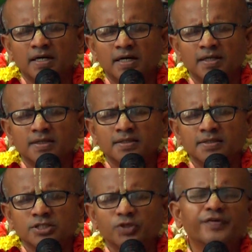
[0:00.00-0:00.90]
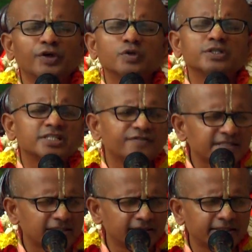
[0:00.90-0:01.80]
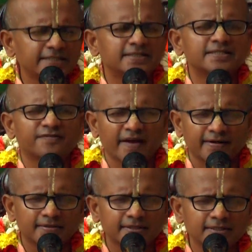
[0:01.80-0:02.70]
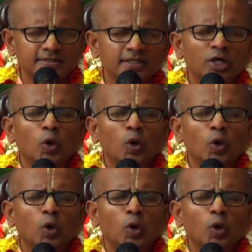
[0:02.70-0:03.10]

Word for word: Uh, so we use these facilities, these faculties,